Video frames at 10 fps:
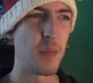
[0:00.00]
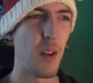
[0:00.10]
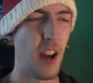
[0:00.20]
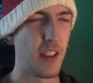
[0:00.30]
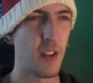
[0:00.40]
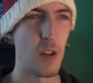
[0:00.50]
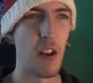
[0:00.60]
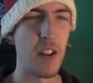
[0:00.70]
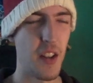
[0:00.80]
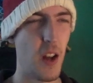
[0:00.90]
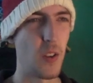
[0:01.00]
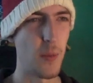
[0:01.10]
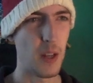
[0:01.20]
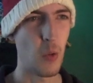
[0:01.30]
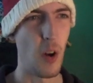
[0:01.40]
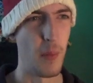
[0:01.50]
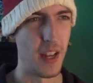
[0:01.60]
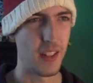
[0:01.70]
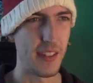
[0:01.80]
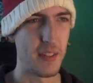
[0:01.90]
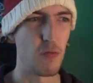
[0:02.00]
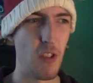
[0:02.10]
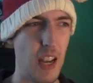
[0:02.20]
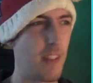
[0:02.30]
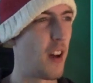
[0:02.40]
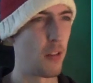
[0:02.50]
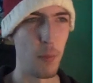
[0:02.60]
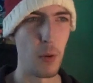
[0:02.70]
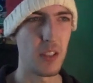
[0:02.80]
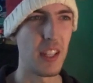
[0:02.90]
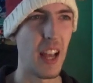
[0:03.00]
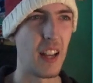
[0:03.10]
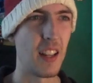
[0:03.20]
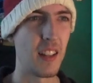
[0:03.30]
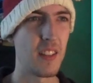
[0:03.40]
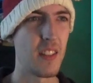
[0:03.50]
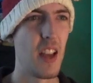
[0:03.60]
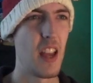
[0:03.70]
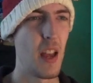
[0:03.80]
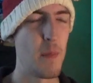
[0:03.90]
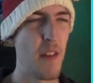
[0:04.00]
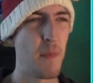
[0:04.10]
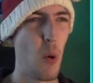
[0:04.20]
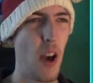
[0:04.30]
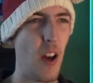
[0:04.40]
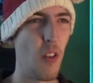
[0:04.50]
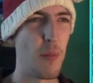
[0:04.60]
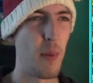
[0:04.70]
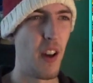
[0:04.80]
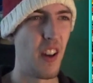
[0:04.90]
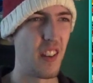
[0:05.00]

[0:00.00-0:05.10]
but it has no range. That holds back quite a bit because it's really vulnerable to Gatlings. It may have more health, but